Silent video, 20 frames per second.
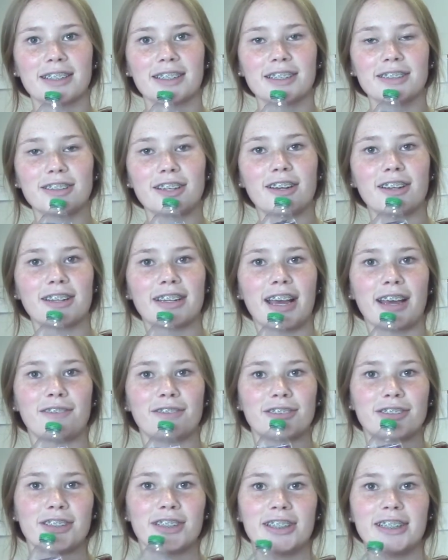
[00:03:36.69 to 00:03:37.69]
Let's go to the
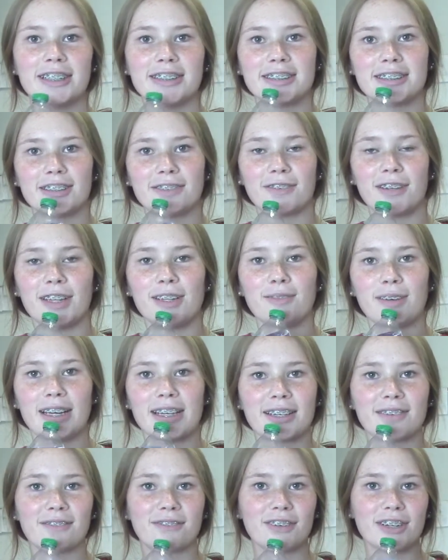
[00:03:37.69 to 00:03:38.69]
cafeteria and see if anybody
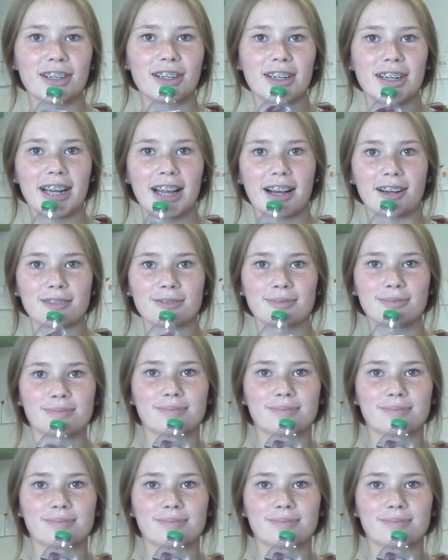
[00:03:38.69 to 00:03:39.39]
can figure it out.